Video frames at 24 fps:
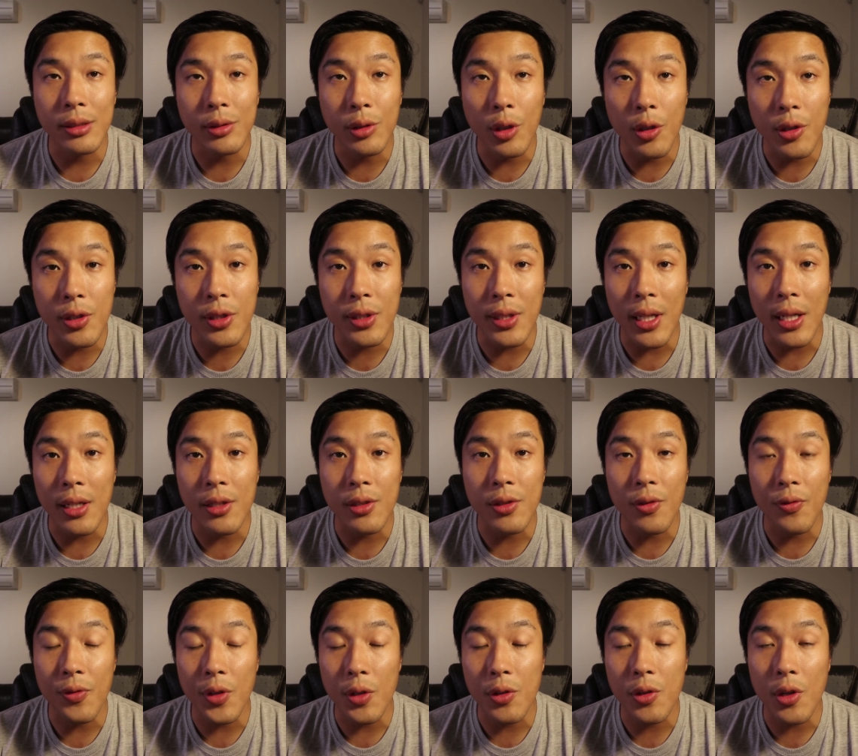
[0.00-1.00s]
your
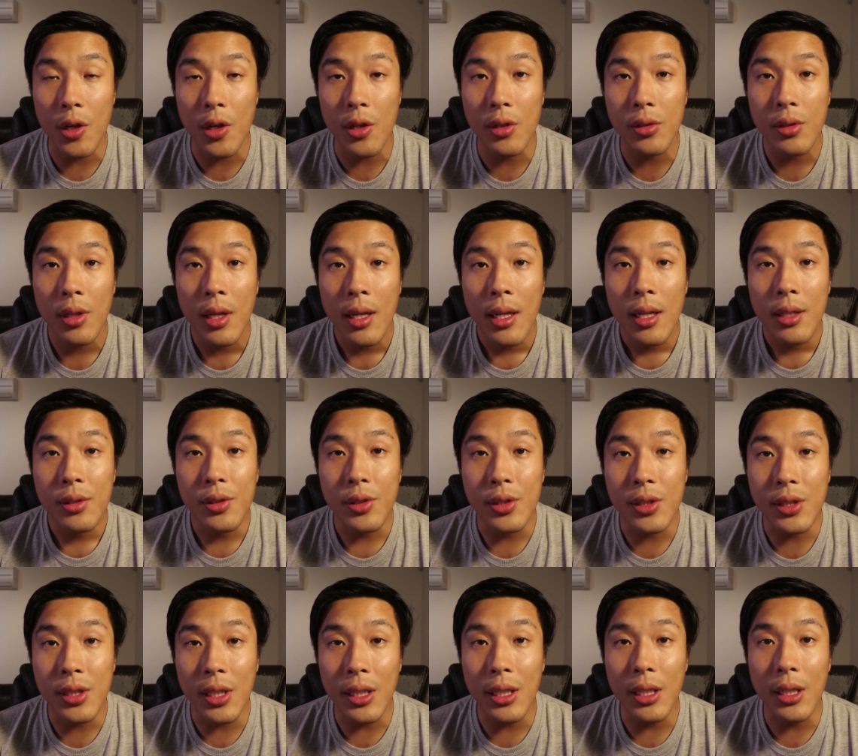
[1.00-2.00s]
status of your drone to
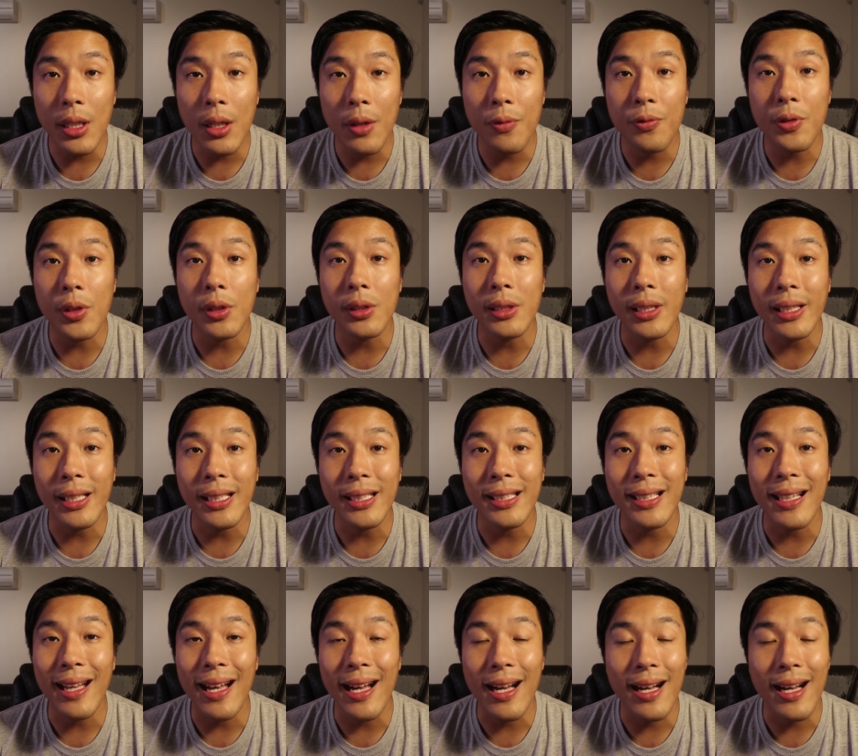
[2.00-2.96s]
see if you need